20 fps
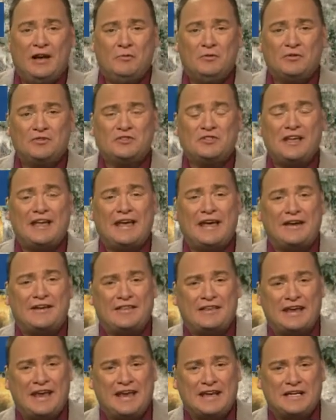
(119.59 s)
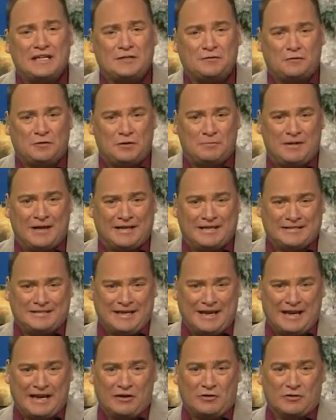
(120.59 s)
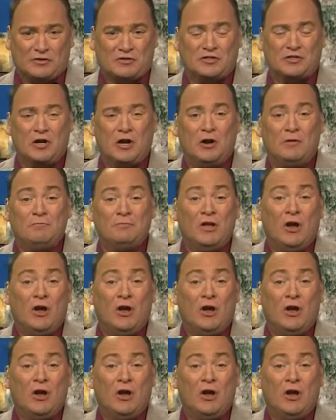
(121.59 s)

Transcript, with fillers: will stay out of the 80s for about a day or so.